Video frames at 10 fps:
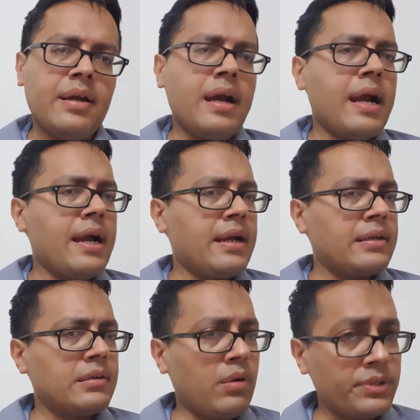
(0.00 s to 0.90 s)

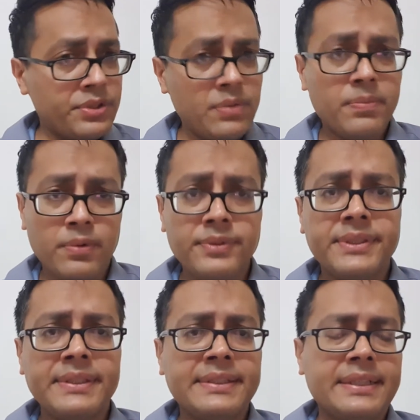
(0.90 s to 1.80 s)
And
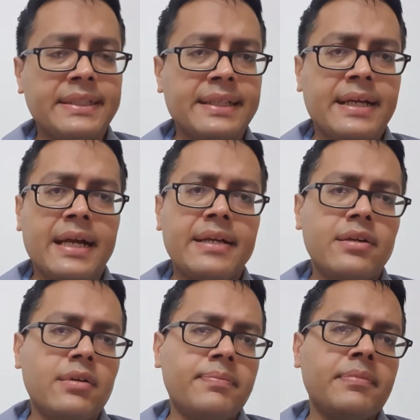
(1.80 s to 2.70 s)
osteoporosis is a kind
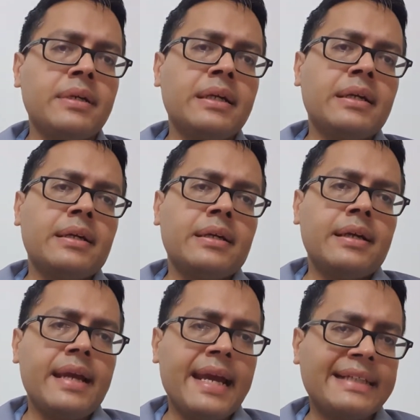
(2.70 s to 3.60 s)
of
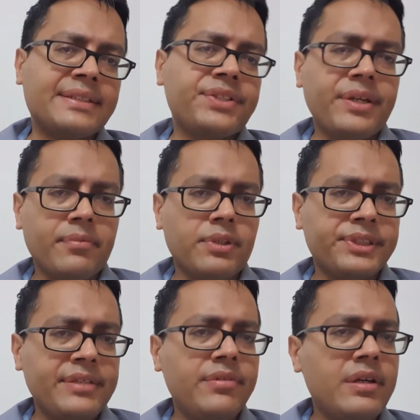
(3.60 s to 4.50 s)
extreme or
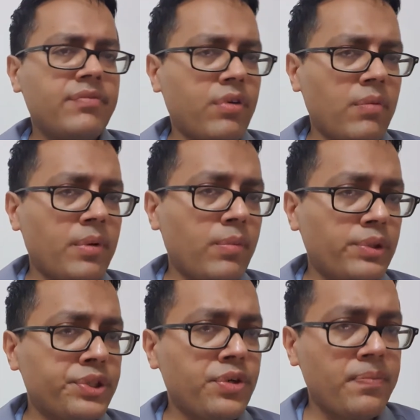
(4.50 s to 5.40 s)
severe form of
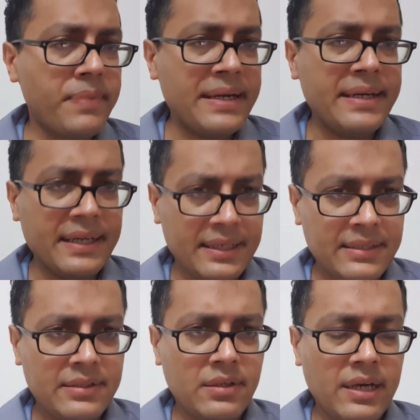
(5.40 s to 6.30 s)
osteopenia
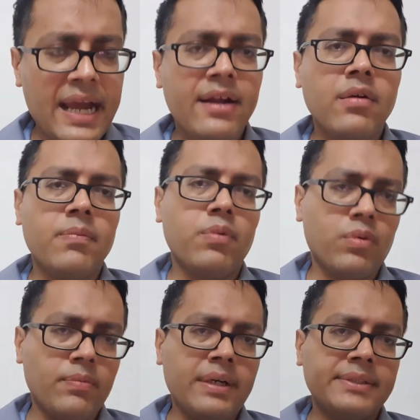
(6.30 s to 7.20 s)
or lack of
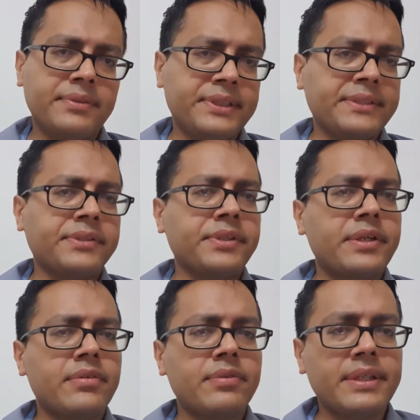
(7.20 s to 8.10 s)
bone mass, which is
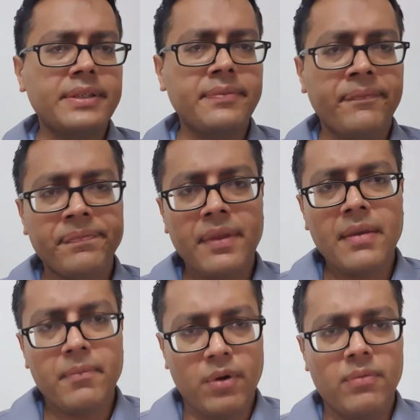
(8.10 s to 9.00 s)
associated with
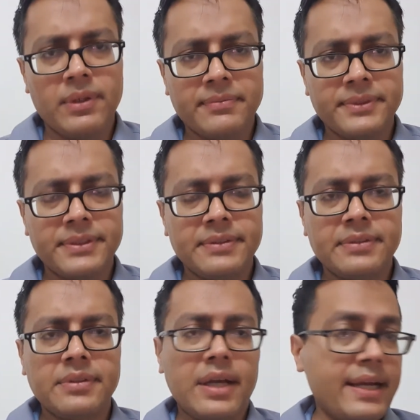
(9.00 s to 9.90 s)
problems
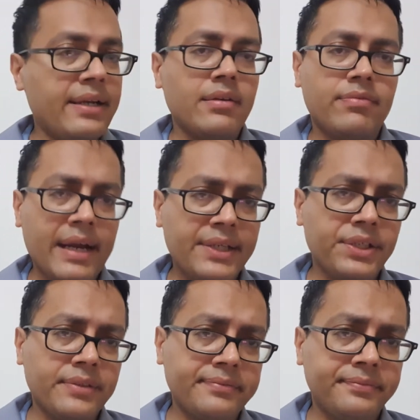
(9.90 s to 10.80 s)
like fracture.